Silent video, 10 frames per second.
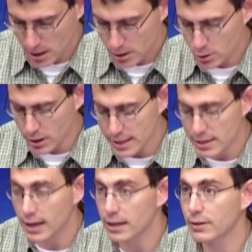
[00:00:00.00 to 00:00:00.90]
So that's
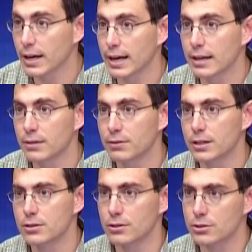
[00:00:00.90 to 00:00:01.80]
kind of a handy
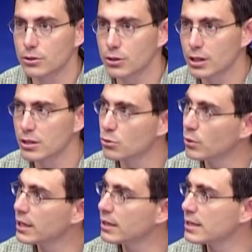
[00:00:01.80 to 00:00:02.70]
feature. So you can
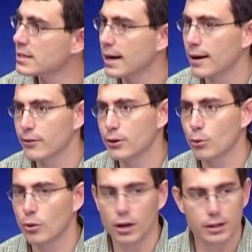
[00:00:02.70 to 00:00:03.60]
tweak these however
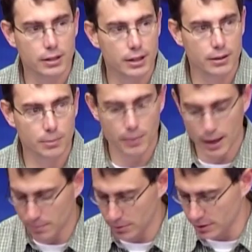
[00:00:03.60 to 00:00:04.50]
you want to get the
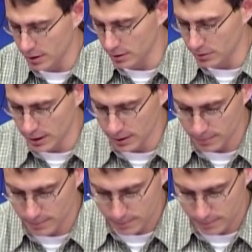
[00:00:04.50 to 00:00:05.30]
output that you need.